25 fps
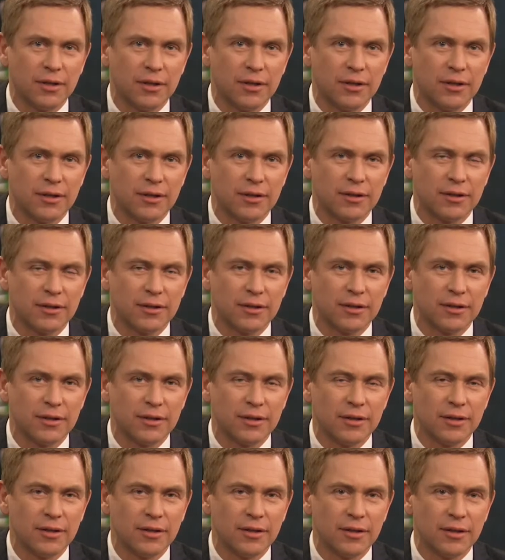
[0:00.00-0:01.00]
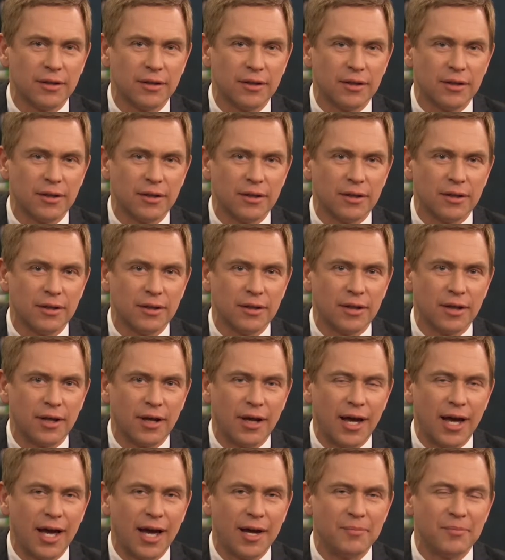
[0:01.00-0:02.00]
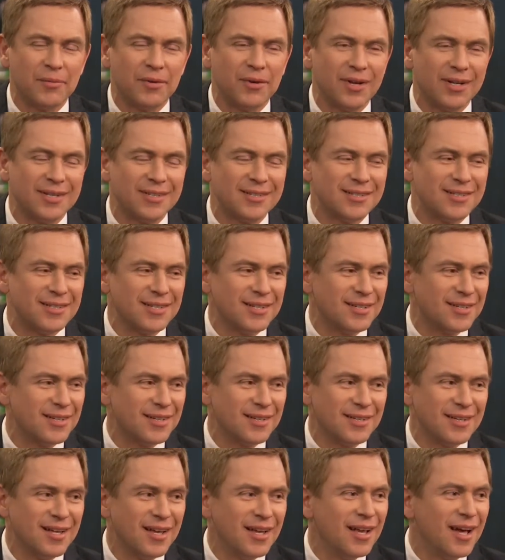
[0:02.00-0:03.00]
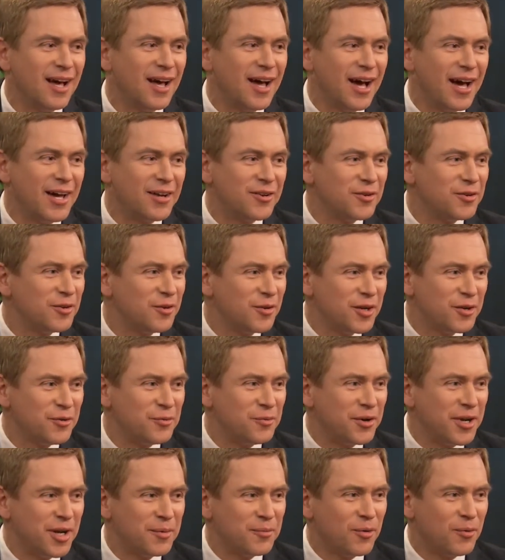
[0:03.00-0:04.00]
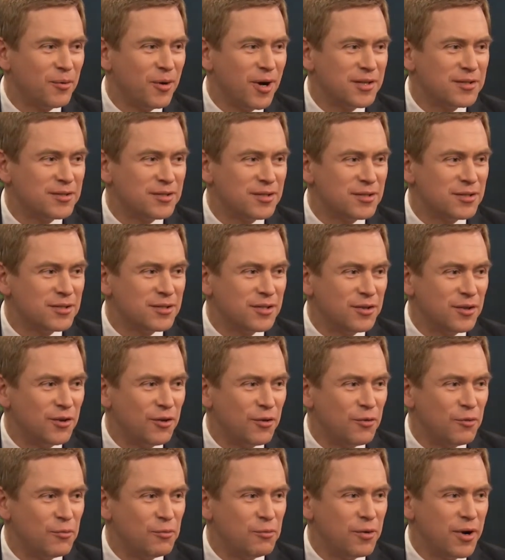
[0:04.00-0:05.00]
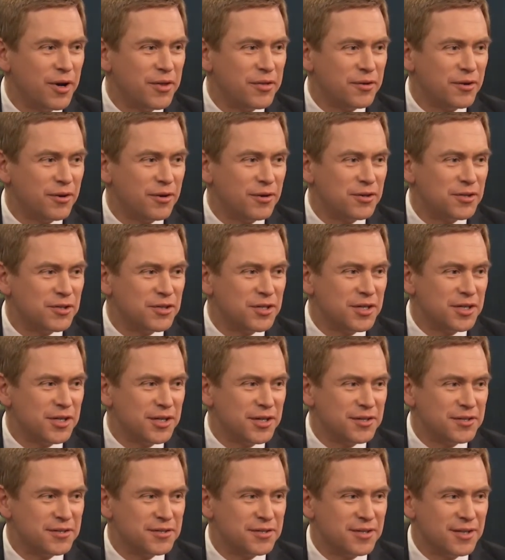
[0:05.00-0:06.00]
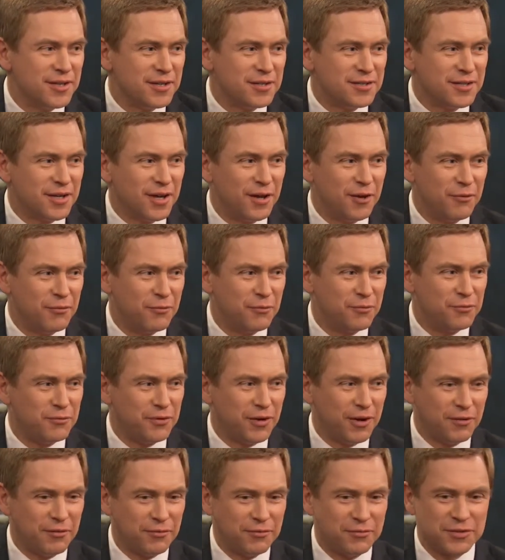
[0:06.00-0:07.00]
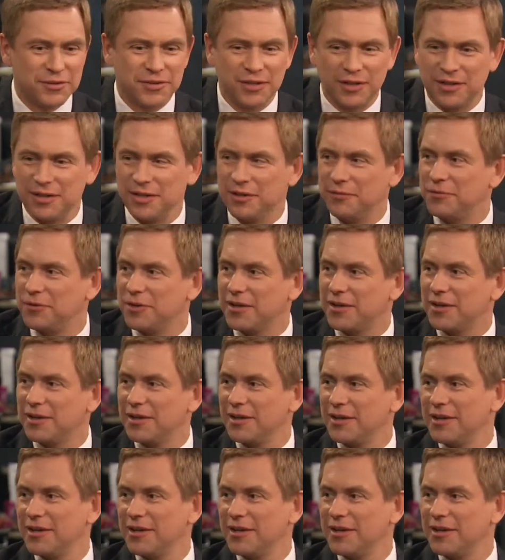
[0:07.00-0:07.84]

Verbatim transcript: Can you blame her? I'm, you see, I don't know enough about Emma Watson to know whether she is, is, of, of significant